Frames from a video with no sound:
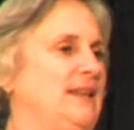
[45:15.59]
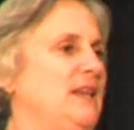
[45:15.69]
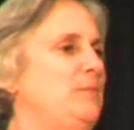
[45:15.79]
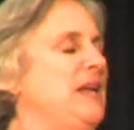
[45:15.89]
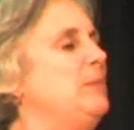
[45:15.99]

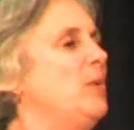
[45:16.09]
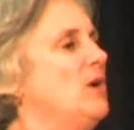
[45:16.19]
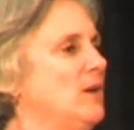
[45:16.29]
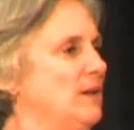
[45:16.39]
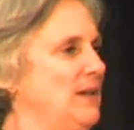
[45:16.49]
The
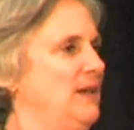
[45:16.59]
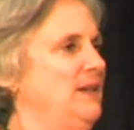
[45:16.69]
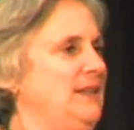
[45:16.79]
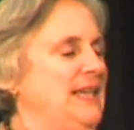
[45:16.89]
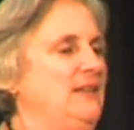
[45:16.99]
people,
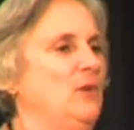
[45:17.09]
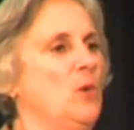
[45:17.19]
the